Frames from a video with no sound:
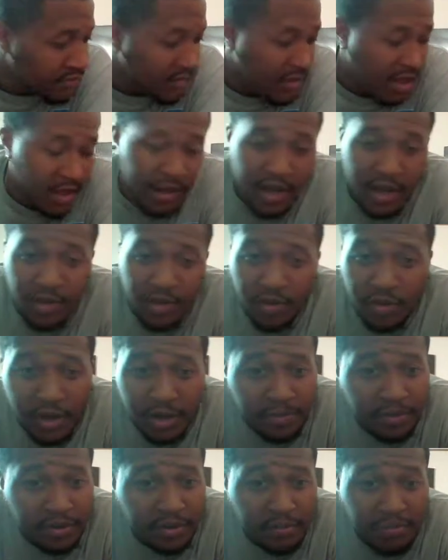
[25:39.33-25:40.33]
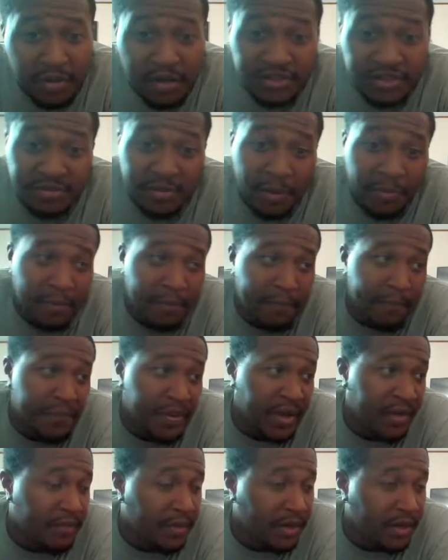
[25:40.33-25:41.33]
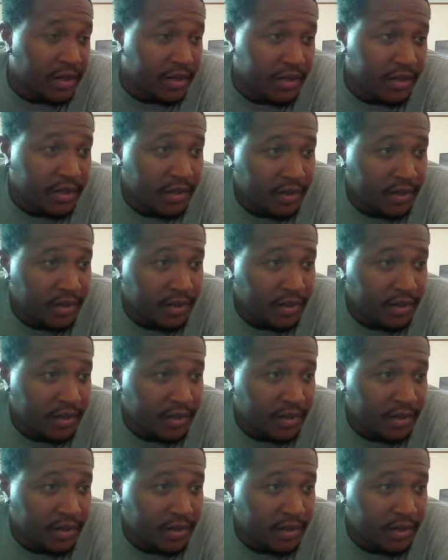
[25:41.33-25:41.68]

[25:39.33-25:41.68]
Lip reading: Yeah, somebody put big money.